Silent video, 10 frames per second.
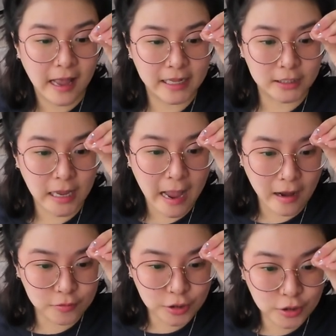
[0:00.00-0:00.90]
at
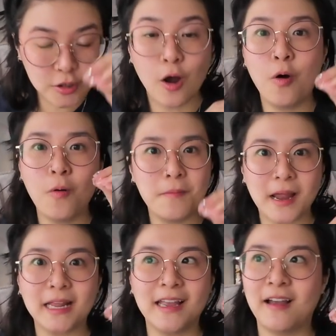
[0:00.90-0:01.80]
how so
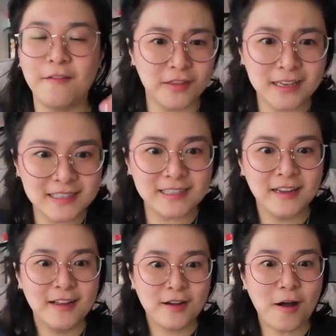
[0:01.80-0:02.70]
many of these
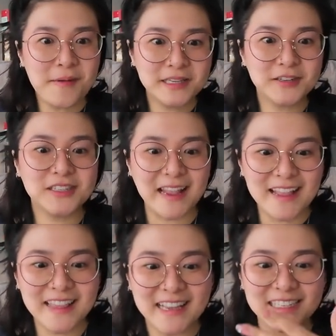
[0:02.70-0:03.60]
comments are saying
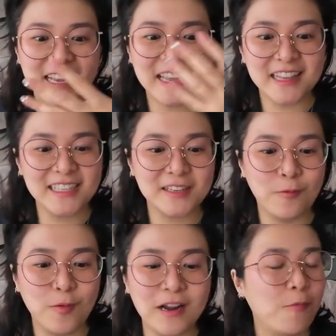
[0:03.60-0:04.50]
this like this
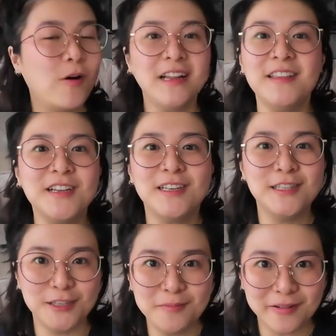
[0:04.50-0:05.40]
what what in the
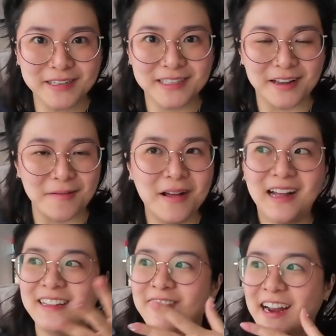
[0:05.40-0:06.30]
consumerism
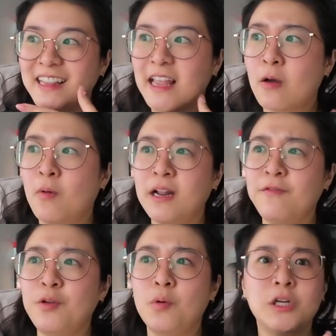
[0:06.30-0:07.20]
right like what if
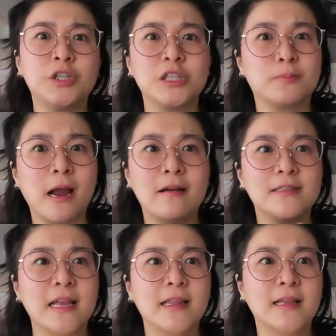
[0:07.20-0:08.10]
you want to just browse
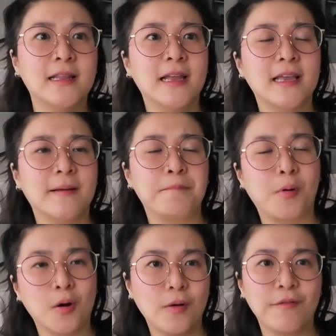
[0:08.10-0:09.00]
and then like
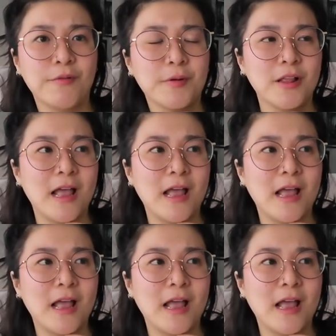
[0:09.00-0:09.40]
borrow it from your